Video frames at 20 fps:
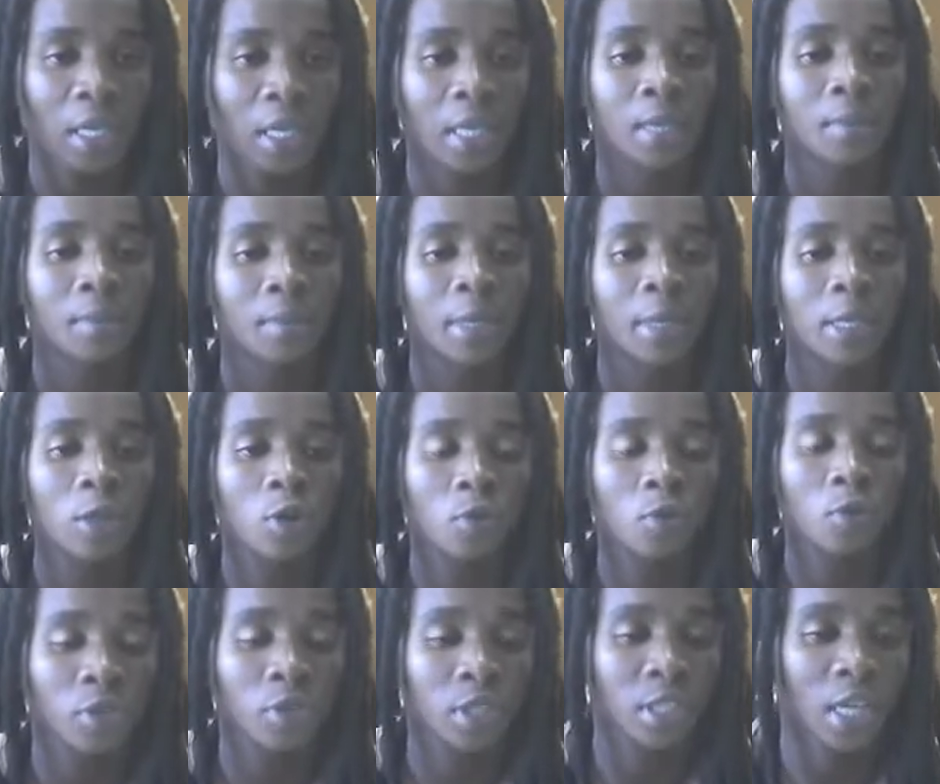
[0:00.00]
in the middle
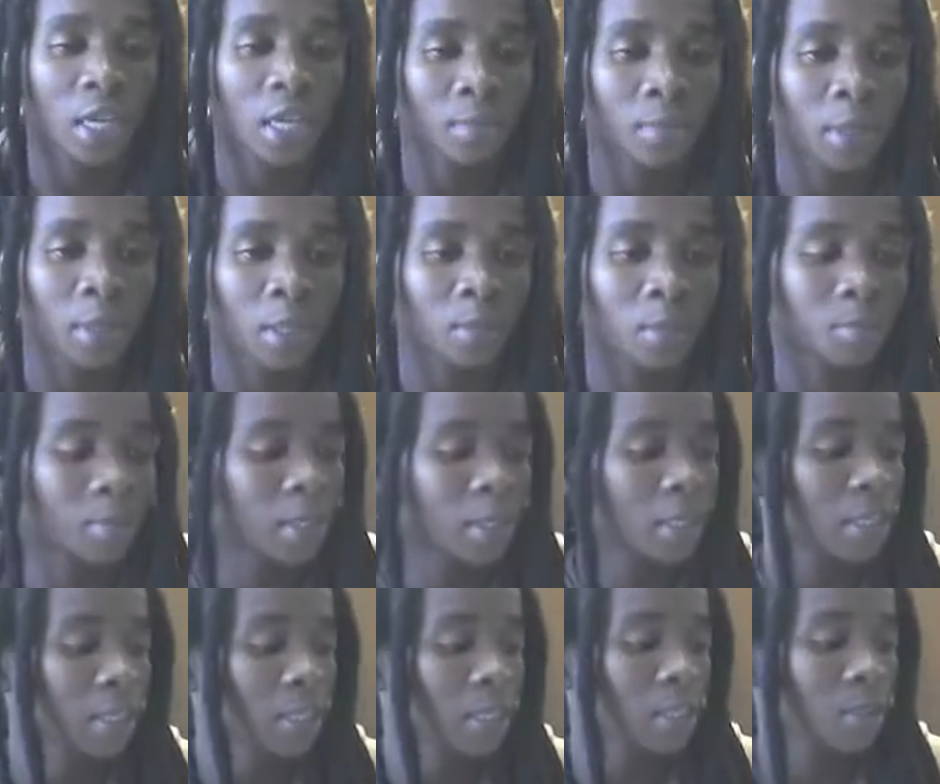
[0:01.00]
of your assignment,
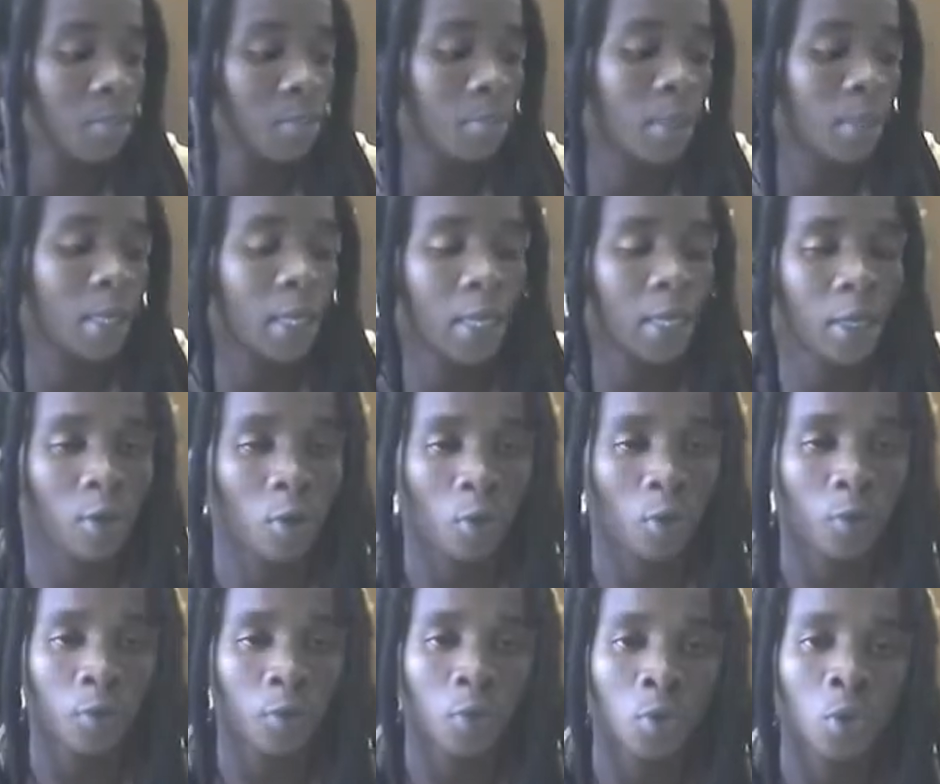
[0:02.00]
be it in the beginning
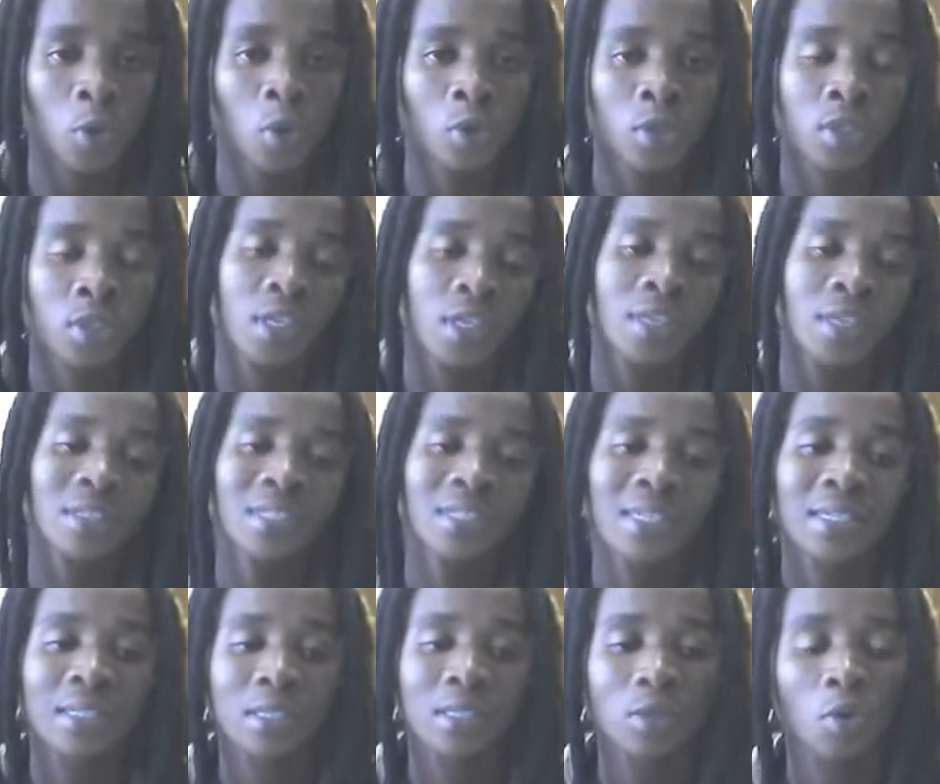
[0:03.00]
of your
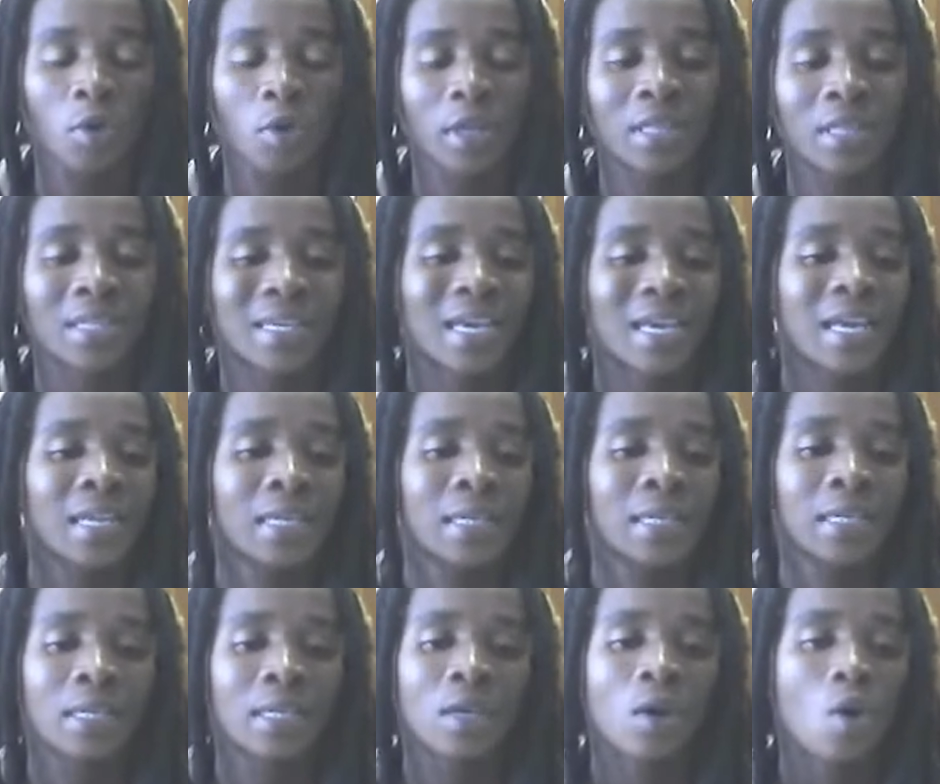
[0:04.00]
sentence or at the
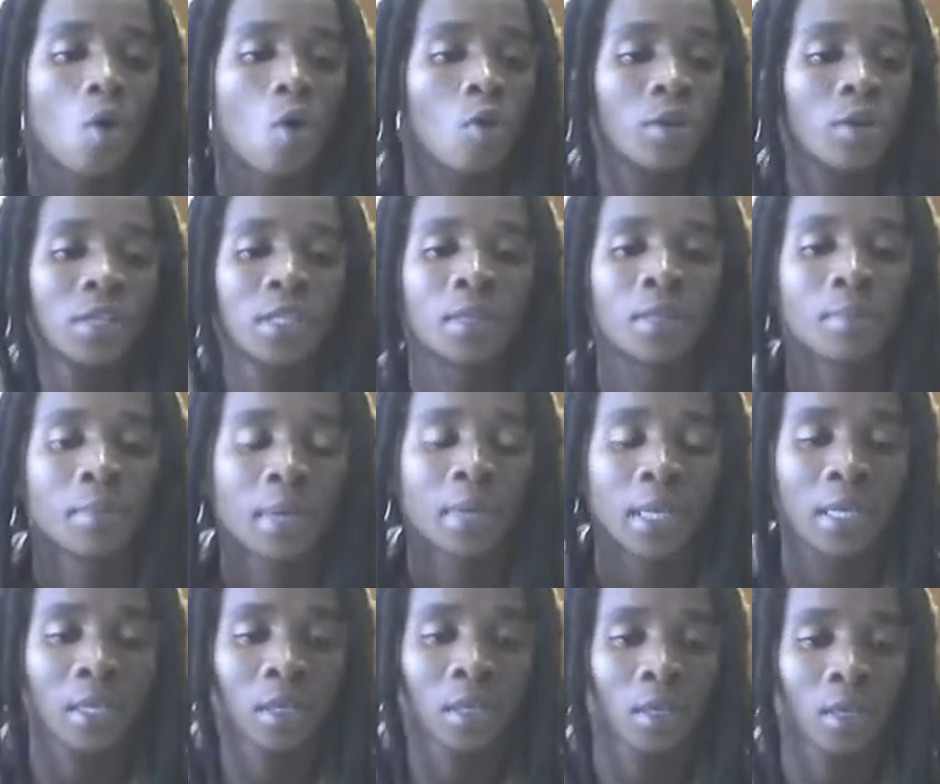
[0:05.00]
end or in the
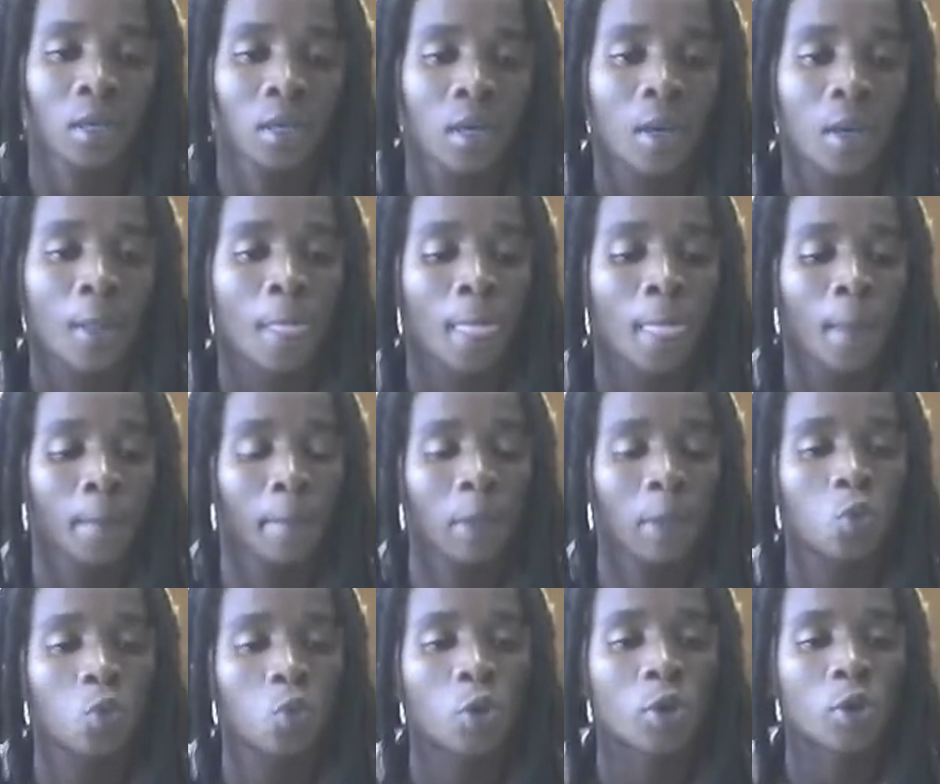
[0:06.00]
middle.
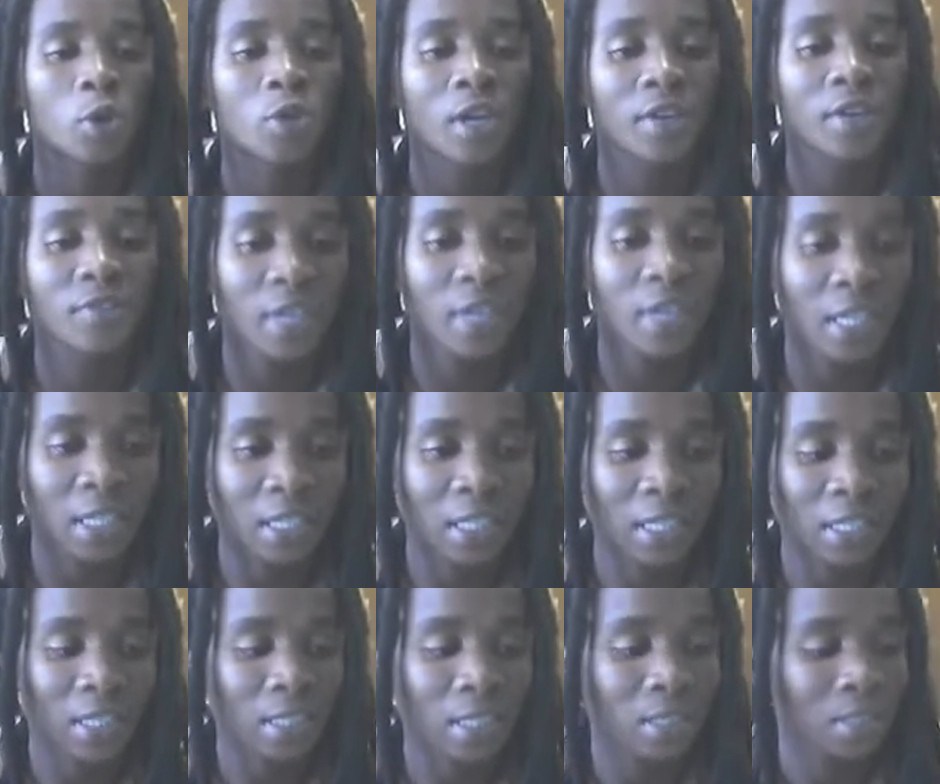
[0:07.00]
But when you
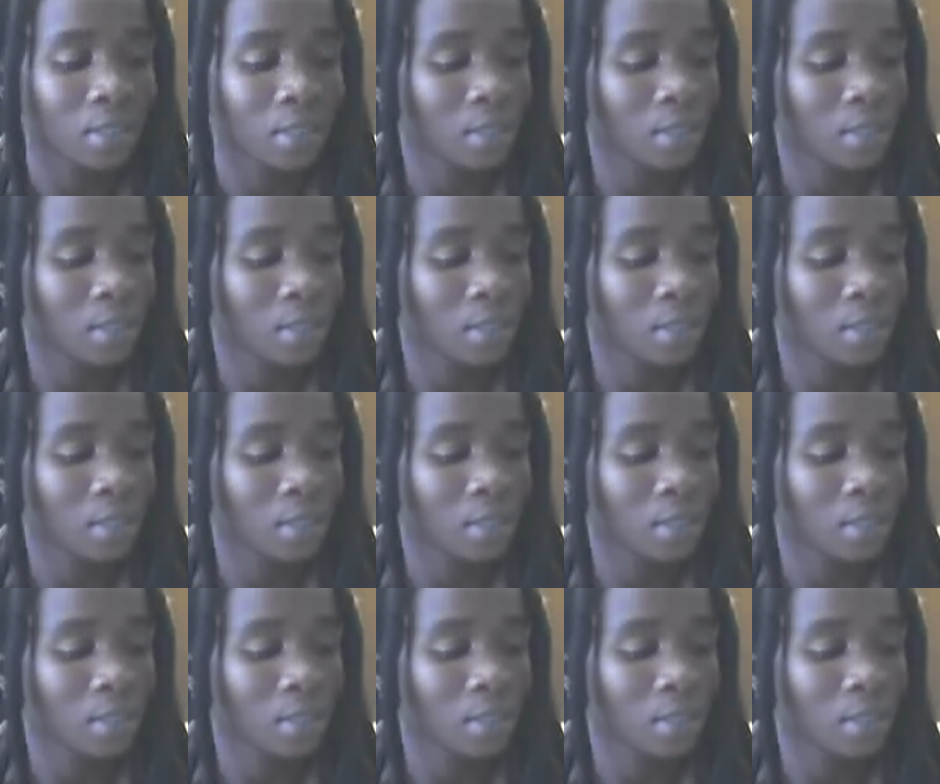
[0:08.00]
reference